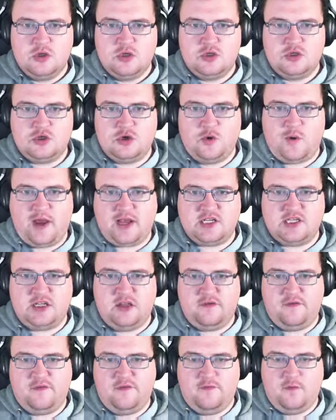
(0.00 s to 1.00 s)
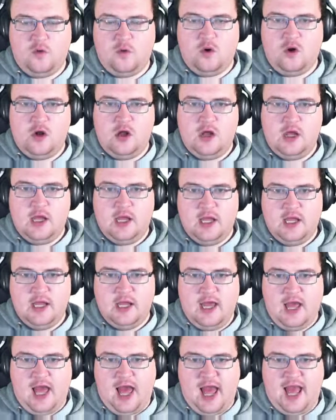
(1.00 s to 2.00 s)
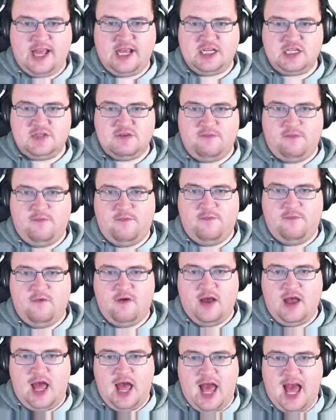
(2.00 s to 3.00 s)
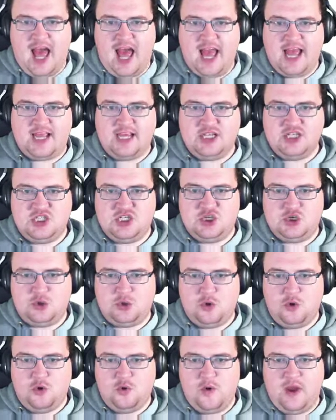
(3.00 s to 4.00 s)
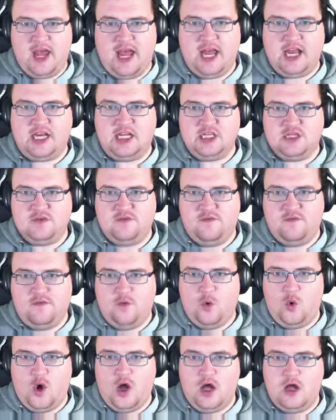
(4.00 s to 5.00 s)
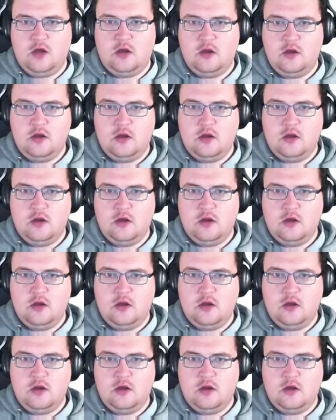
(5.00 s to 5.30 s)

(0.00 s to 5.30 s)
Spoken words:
2x to the 4, a is 2, n is 4.